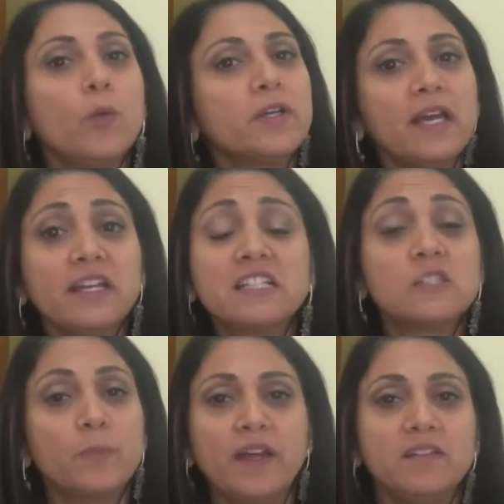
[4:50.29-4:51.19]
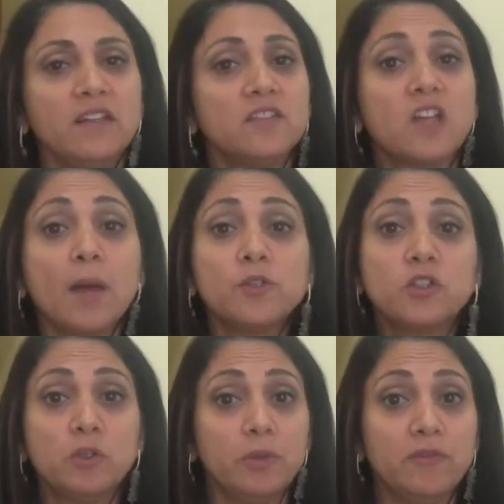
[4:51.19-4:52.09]
we're not expecting
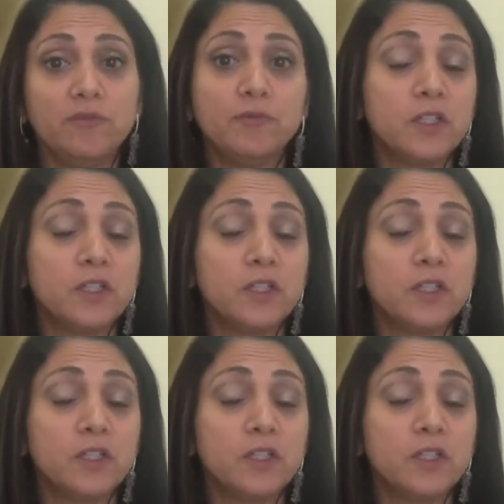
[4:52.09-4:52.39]
adoption to be